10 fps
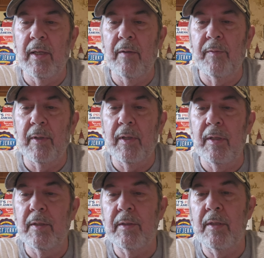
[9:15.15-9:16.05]
and if
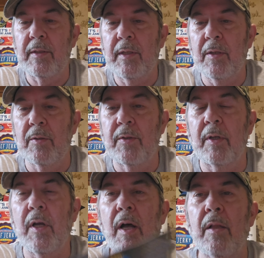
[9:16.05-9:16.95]
it says kills the
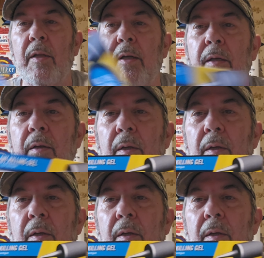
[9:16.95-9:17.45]
colony.